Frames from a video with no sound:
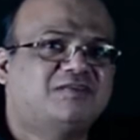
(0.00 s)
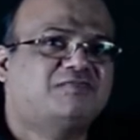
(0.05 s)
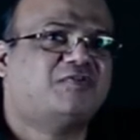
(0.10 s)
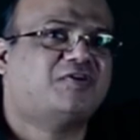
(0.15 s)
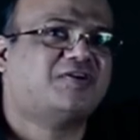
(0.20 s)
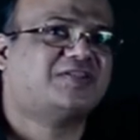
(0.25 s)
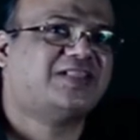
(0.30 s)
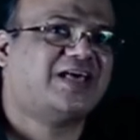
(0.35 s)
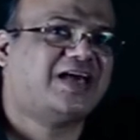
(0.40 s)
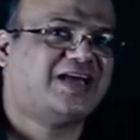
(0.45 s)

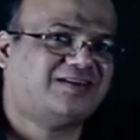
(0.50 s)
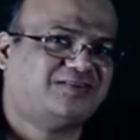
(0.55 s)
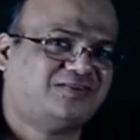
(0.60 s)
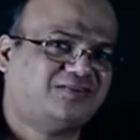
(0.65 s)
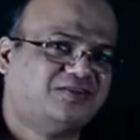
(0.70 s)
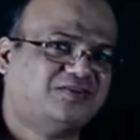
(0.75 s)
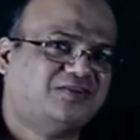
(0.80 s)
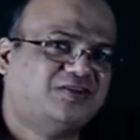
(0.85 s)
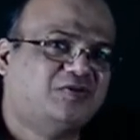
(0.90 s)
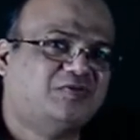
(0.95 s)
For that,
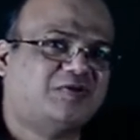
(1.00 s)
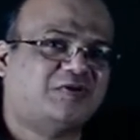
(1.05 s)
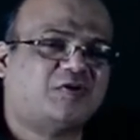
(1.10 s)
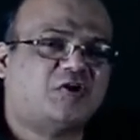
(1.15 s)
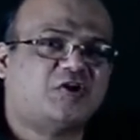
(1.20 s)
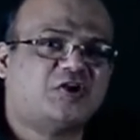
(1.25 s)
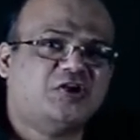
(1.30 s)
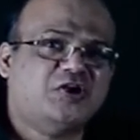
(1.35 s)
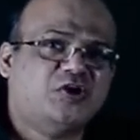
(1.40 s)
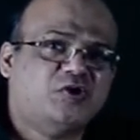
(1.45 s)
we've
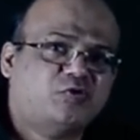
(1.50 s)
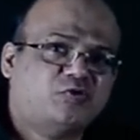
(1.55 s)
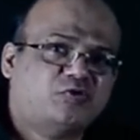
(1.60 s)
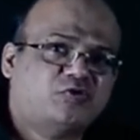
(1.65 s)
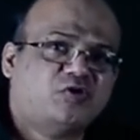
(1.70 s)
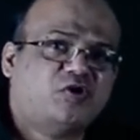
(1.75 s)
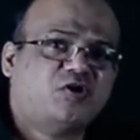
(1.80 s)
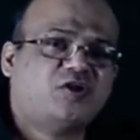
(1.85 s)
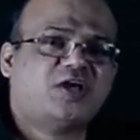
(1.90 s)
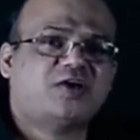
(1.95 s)
got
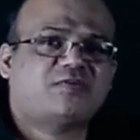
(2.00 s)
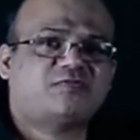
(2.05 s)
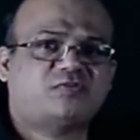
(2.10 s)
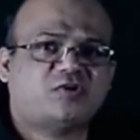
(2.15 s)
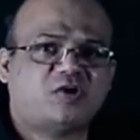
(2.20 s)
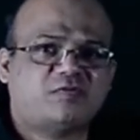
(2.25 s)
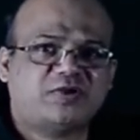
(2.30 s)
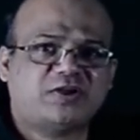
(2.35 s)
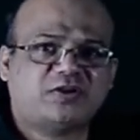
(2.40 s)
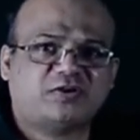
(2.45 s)
neutron
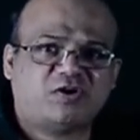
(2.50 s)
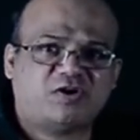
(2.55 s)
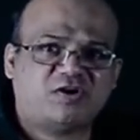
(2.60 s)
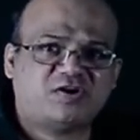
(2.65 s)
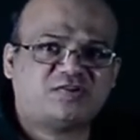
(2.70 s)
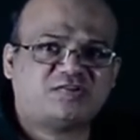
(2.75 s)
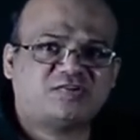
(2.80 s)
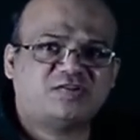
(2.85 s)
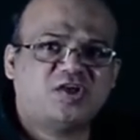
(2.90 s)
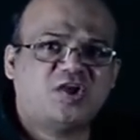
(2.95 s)
absorbing
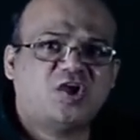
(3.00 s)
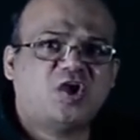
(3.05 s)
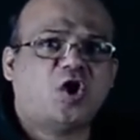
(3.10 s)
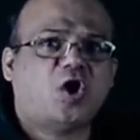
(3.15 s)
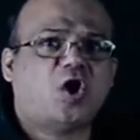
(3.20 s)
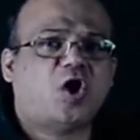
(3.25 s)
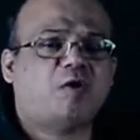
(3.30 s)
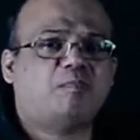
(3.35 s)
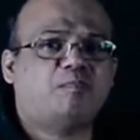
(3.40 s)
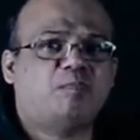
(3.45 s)
rods
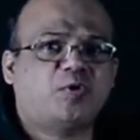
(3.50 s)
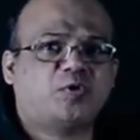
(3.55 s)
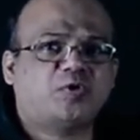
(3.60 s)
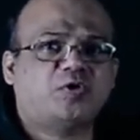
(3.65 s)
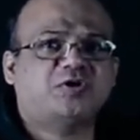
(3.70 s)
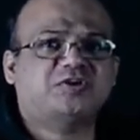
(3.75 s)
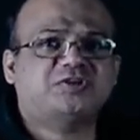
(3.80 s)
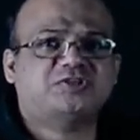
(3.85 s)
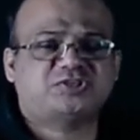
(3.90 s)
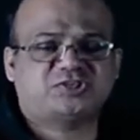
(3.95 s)
or
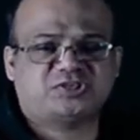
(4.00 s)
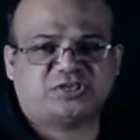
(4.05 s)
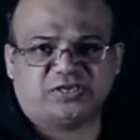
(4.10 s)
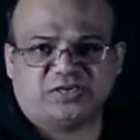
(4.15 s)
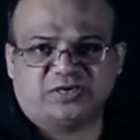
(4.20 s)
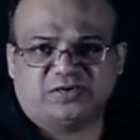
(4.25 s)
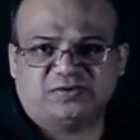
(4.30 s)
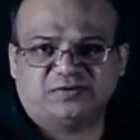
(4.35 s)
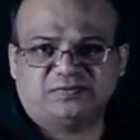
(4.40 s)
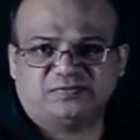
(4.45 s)
boron steel.